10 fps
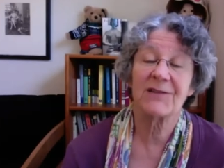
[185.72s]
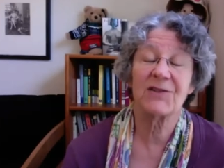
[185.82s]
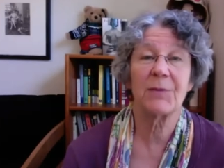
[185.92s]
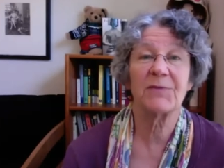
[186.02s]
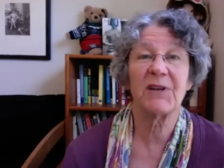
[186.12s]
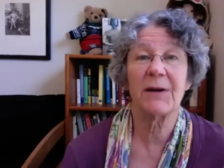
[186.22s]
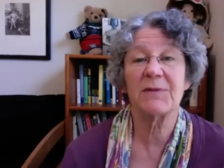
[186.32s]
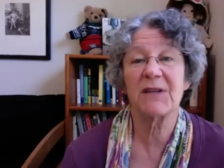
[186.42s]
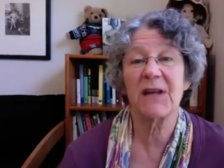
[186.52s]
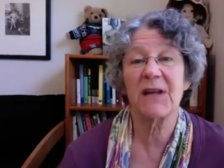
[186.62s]

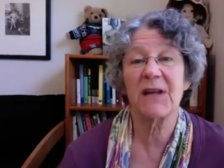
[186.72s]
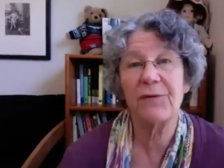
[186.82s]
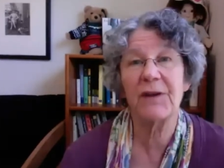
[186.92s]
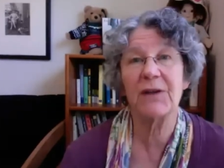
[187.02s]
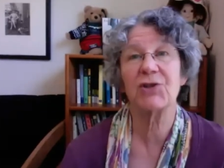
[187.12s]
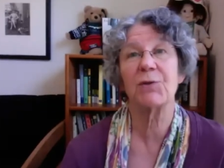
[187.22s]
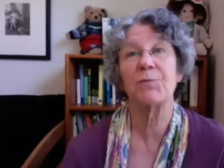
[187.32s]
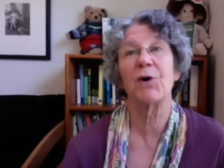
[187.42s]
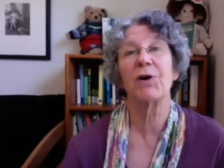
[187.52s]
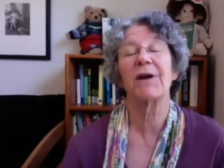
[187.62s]
sometimes I would finish a
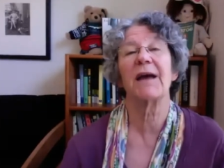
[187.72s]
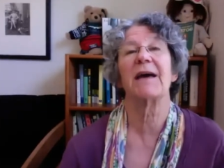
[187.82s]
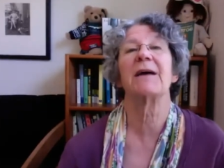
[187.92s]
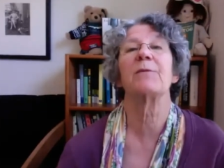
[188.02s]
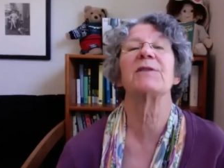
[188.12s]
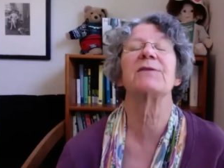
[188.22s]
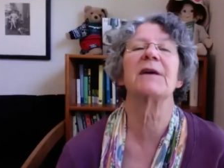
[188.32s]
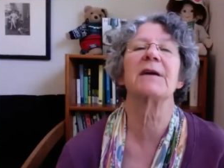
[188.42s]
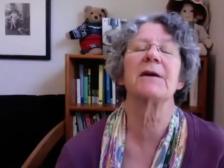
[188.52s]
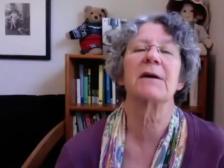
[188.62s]
book and I would
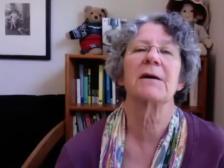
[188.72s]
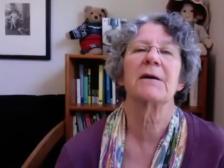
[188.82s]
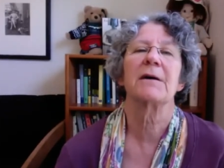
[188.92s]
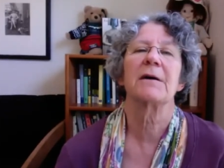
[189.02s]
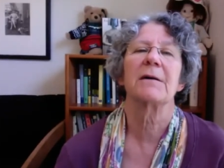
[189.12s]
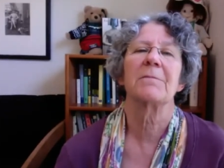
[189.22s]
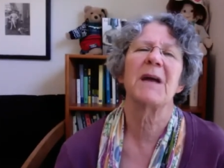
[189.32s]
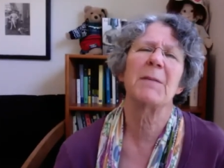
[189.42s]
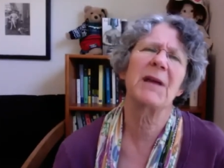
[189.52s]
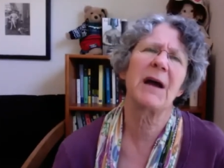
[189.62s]
think,
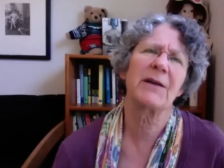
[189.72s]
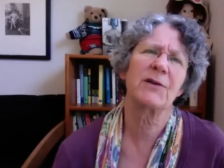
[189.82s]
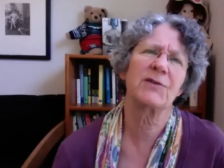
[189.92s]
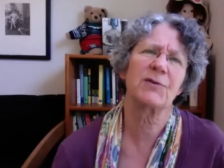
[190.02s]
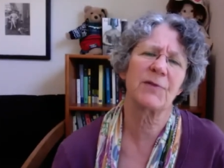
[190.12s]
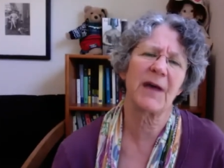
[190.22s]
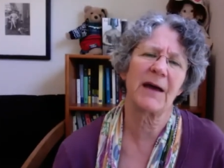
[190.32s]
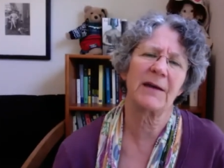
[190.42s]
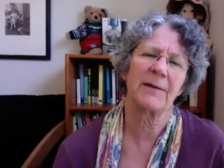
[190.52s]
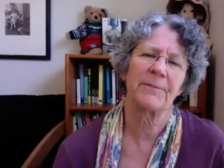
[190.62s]
maybe I could do
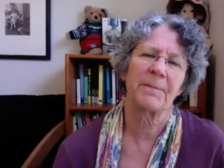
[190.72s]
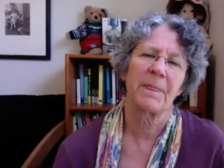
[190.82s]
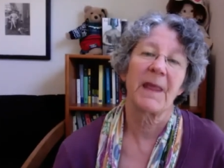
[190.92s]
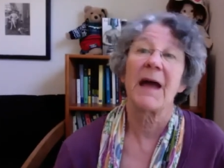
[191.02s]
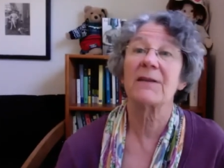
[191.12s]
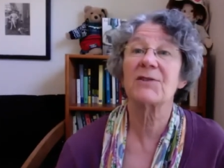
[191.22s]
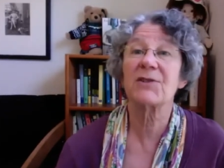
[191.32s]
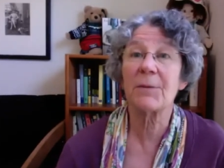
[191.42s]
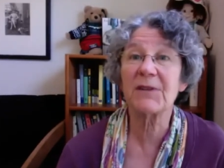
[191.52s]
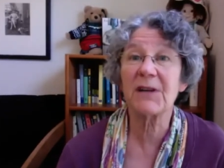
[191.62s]
that. And
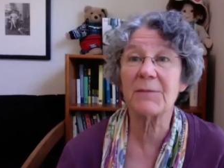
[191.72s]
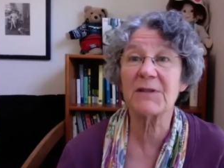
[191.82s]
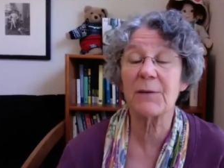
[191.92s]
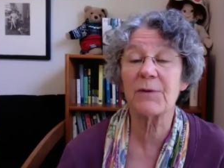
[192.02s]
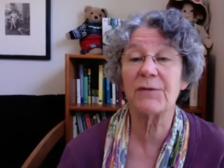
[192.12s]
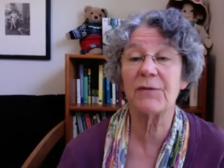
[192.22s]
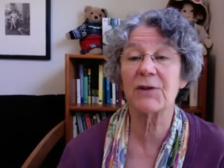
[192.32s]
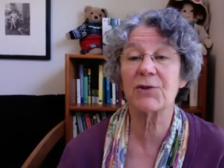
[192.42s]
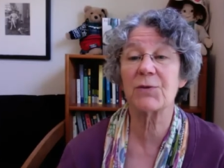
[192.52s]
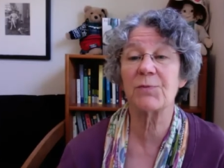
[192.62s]
sometimes I would
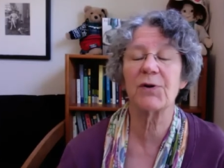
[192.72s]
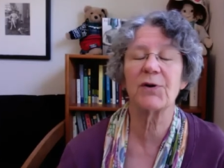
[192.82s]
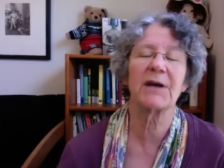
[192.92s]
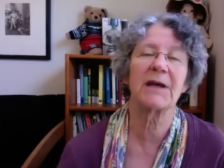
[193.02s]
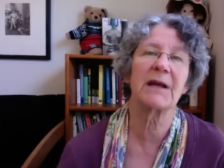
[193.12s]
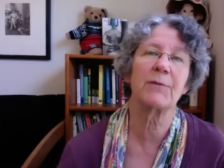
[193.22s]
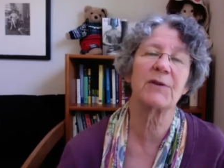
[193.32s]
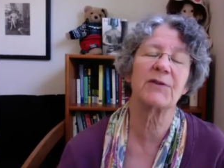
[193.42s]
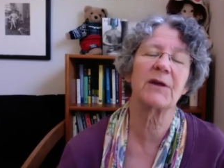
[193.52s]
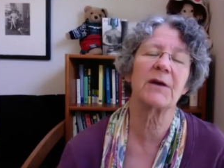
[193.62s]
finish a book and I
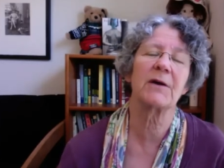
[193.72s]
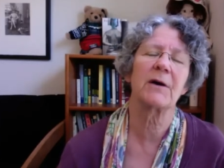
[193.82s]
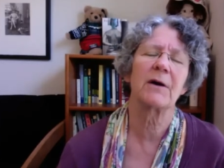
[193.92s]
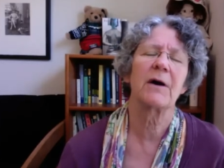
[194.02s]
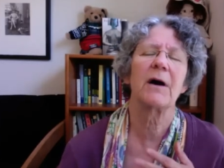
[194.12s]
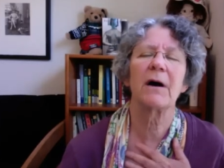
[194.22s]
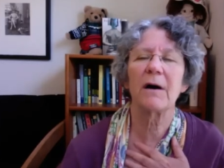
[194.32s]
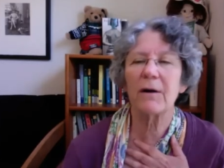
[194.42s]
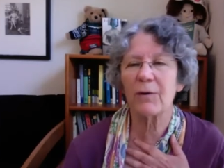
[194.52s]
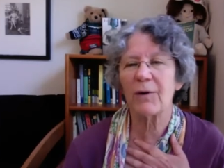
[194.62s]
would think,
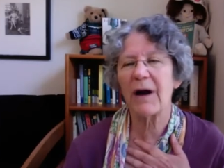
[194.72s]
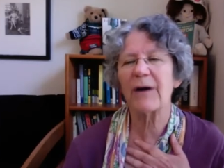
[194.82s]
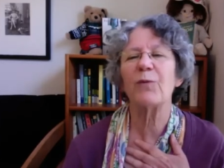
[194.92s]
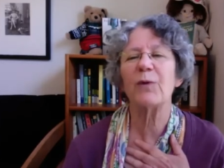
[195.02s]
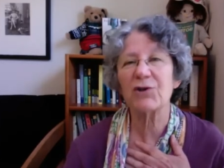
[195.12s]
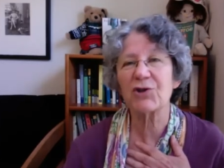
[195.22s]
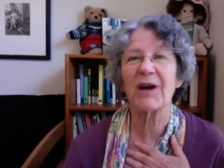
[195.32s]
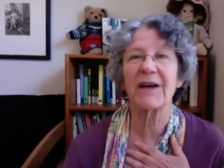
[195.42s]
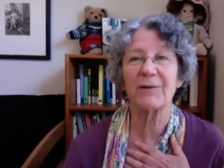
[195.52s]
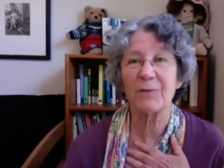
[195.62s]
oh, I wish
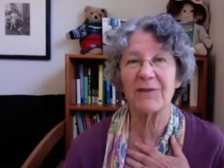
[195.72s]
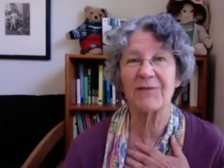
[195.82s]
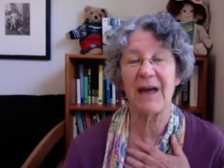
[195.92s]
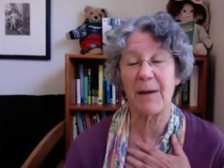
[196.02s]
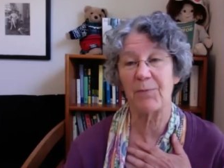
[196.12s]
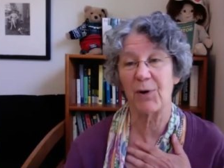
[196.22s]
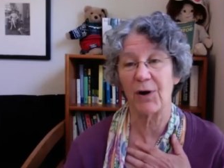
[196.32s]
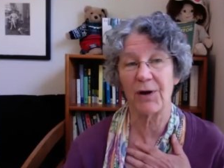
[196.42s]
I had written that book.